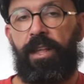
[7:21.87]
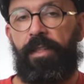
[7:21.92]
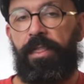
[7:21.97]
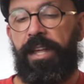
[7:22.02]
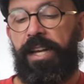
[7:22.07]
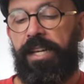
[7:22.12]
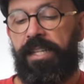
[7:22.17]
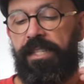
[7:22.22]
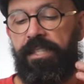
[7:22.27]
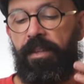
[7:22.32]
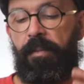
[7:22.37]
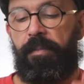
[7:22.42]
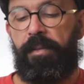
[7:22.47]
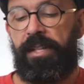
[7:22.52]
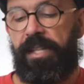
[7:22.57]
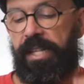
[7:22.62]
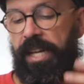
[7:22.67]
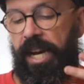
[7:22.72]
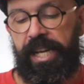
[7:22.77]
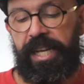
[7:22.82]
I think it's
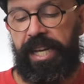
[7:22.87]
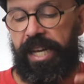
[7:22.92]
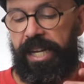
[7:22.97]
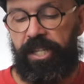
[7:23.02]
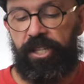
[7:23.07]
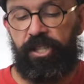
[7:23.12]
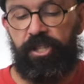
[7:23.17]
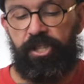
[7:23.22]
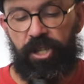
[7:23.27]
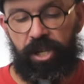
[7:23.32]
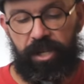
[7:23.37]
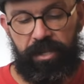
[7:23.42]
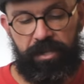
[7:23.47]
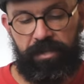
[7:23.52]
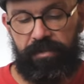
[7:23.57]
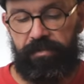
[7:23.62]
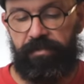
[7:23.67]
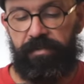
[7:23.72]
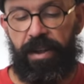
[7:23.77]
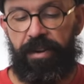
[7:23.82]
something that I can
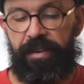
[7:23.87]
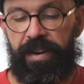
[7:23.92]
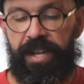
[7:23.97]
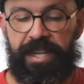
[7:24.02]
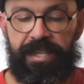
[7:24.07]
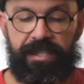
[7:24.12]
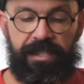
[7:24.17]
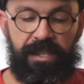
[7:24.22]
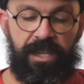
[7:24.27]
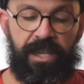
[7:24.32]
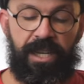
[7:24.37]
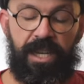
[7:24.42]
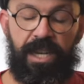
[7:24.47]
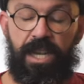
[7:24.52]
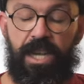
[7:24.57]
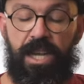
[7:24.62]
adjust very easily.